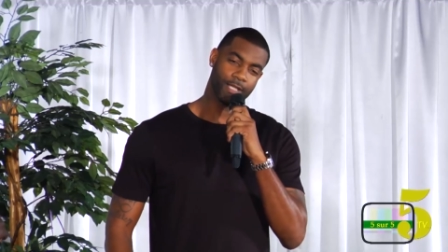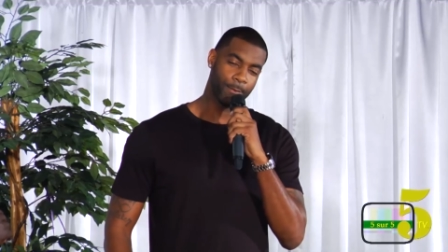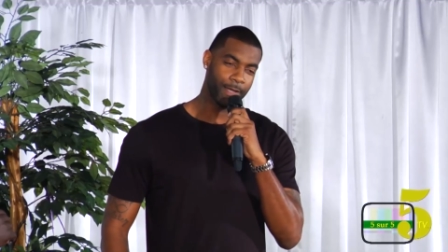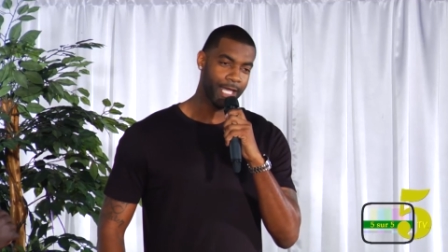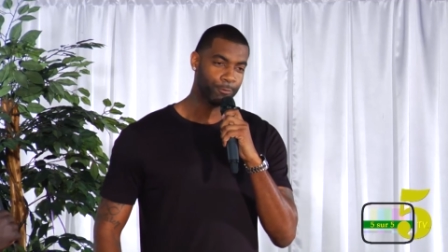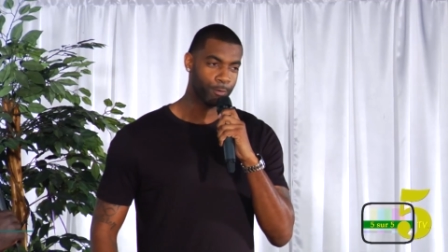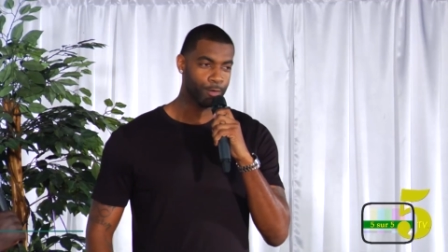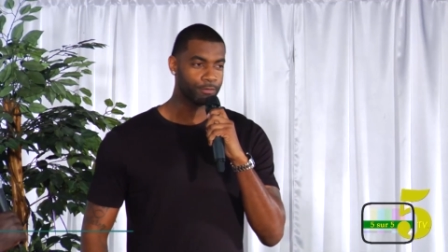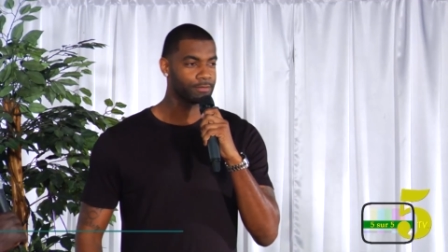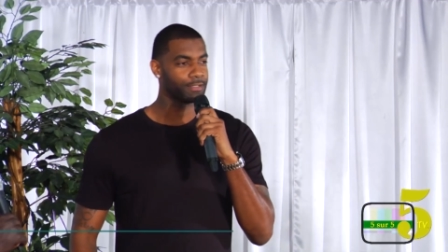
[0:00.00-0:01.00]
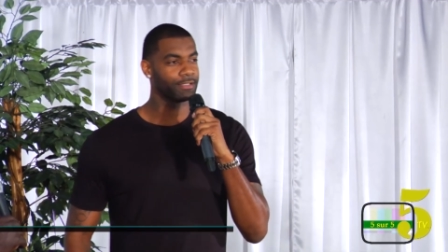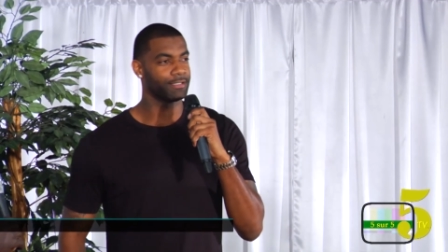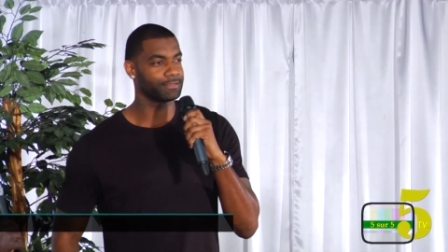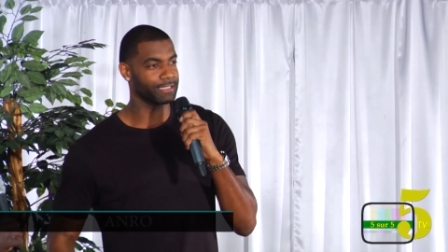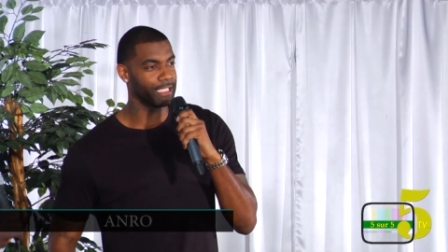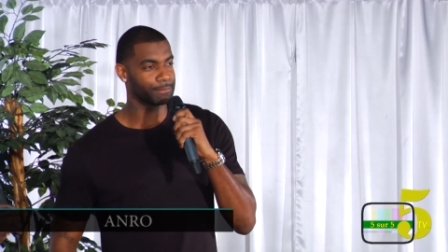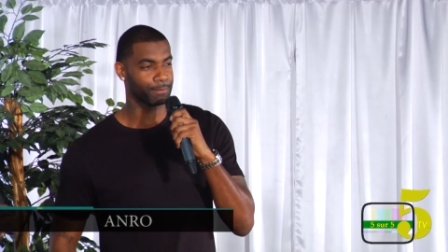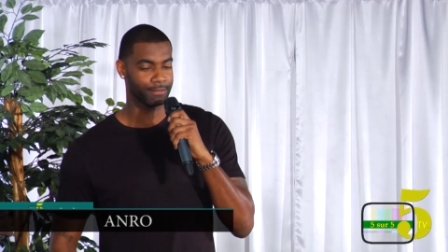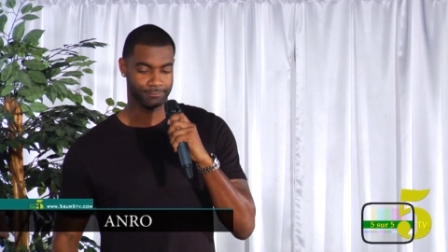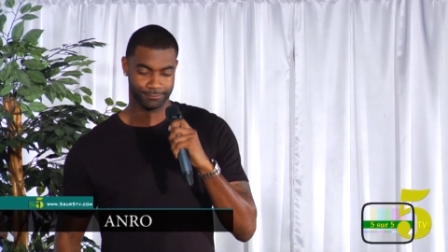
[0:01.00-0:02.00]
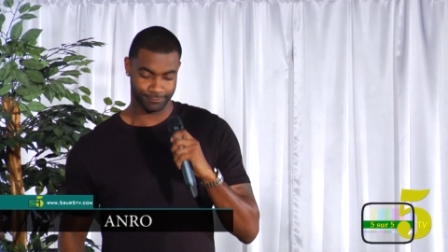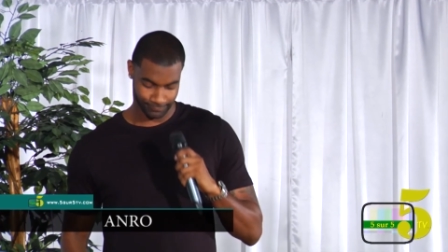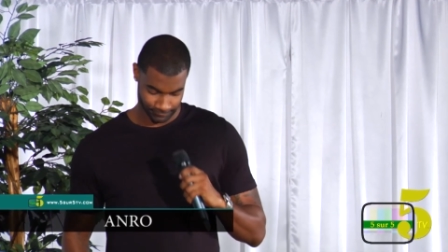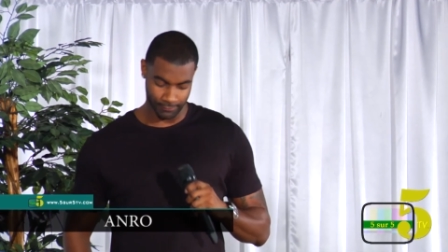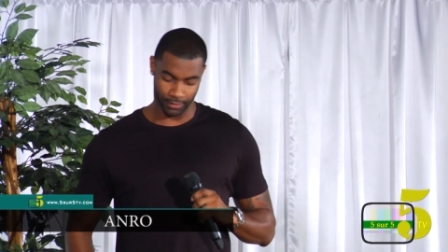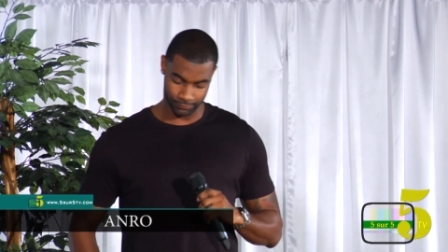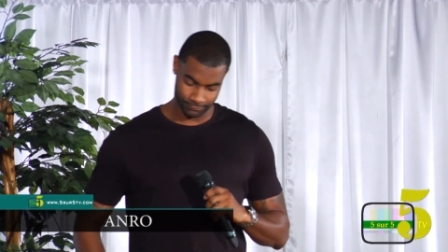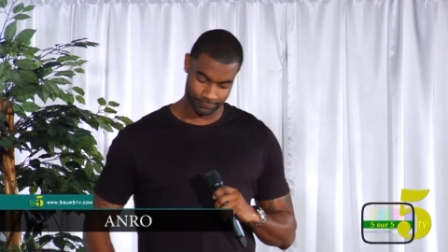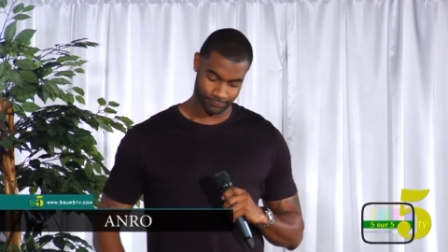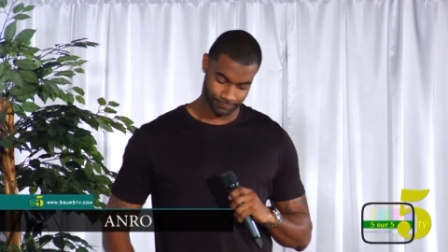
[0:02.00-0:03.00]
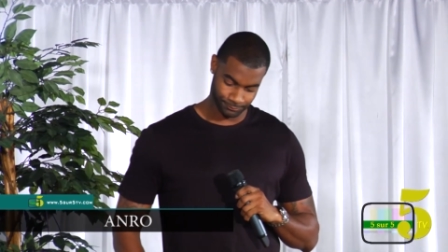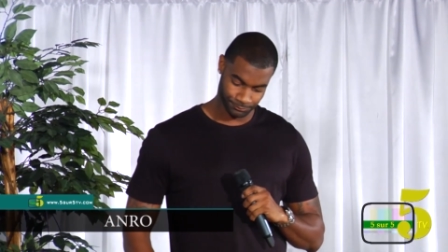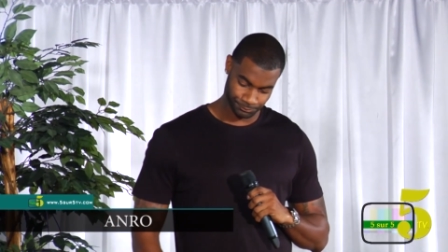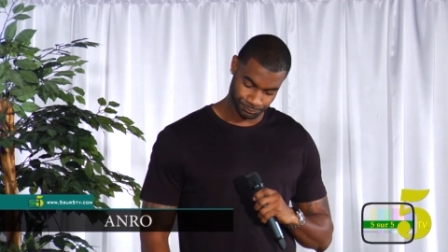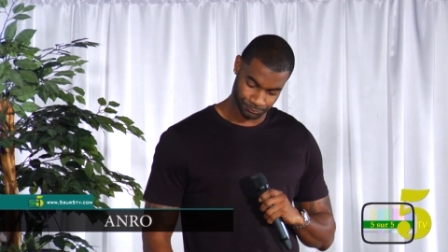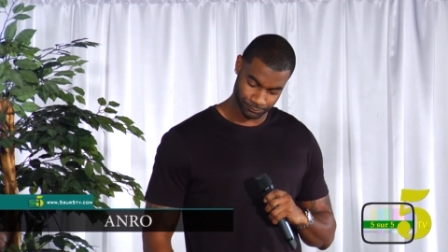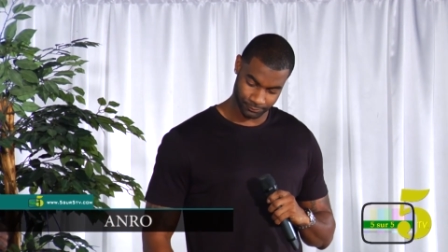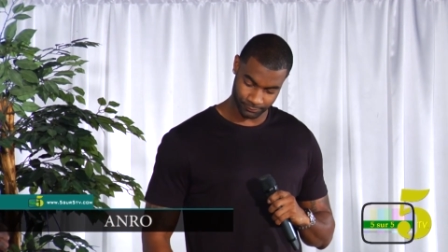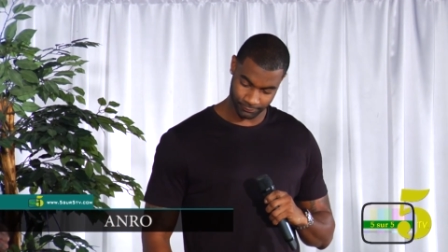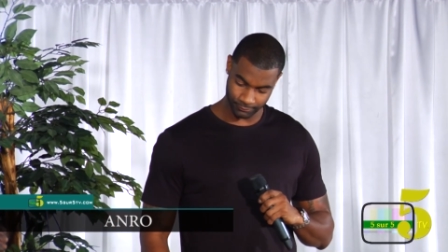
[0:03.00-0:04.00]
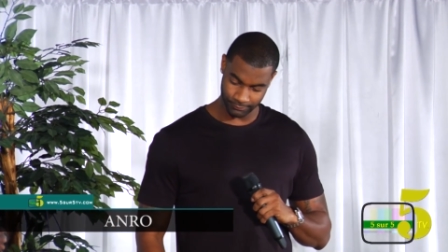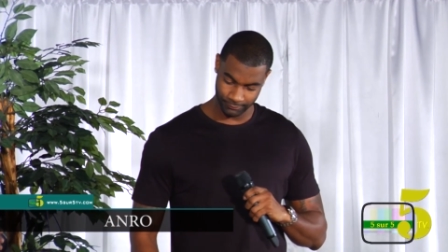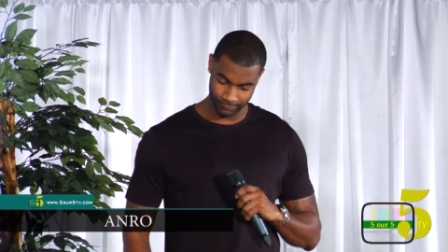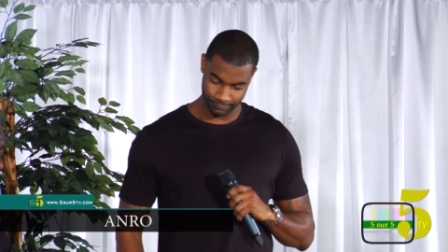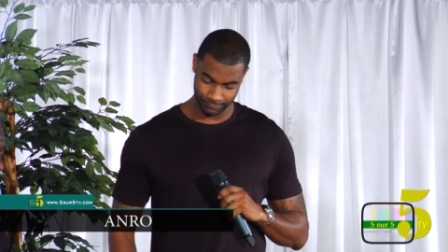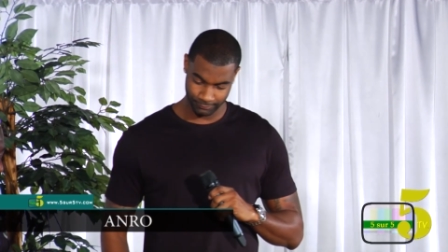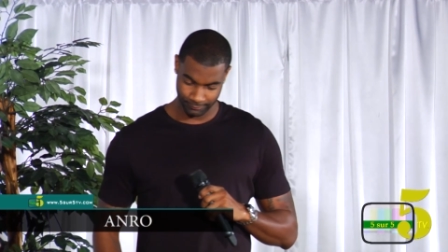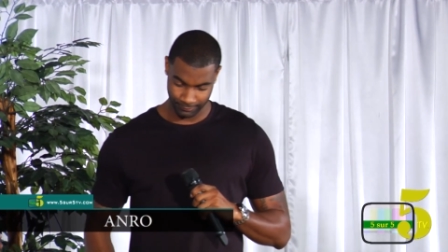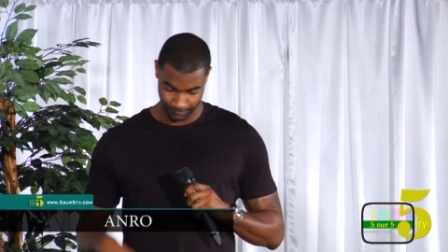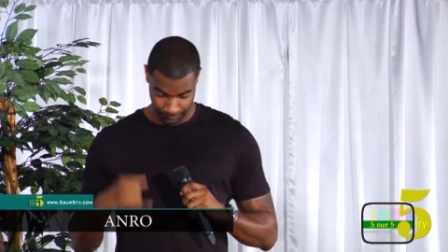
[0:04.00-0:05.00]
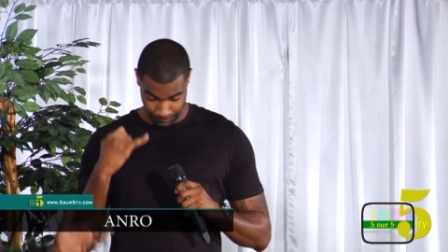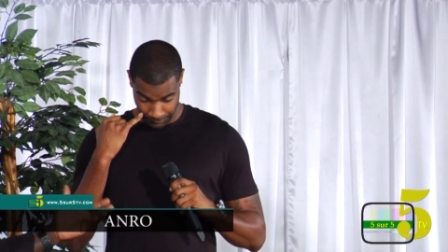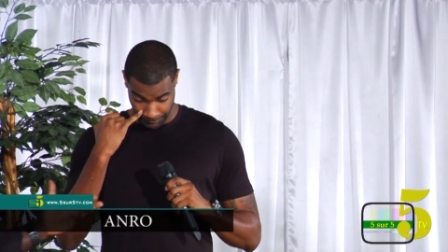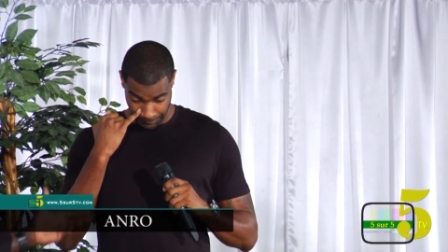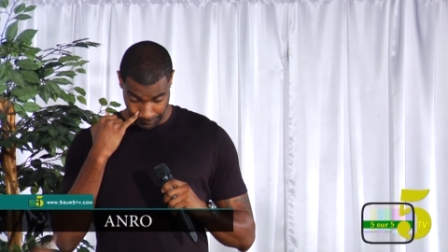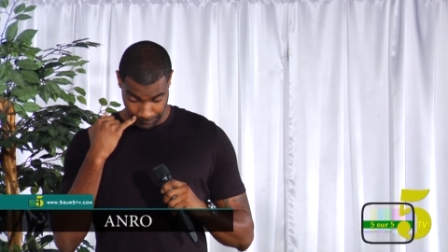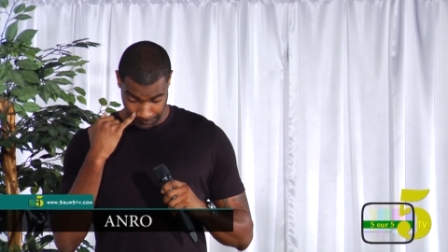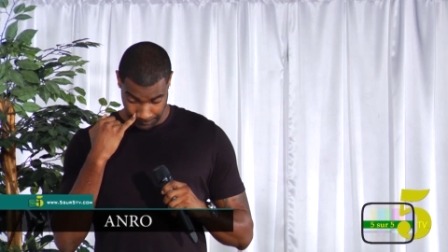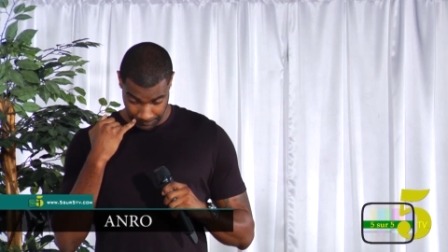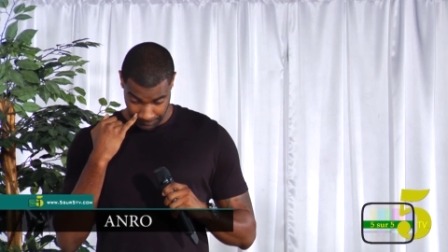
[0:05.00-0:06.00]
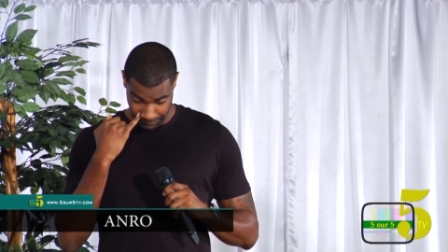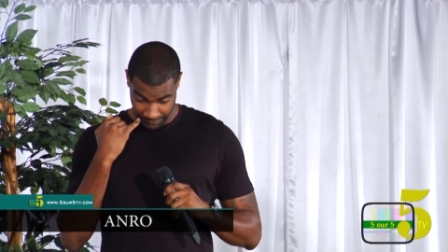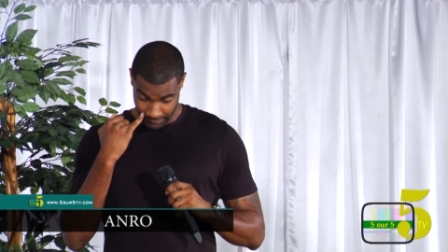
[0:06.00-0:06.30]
I'm Anro. Anro. Thank you for being here on the show with me, Anro. Well, when did you start acting?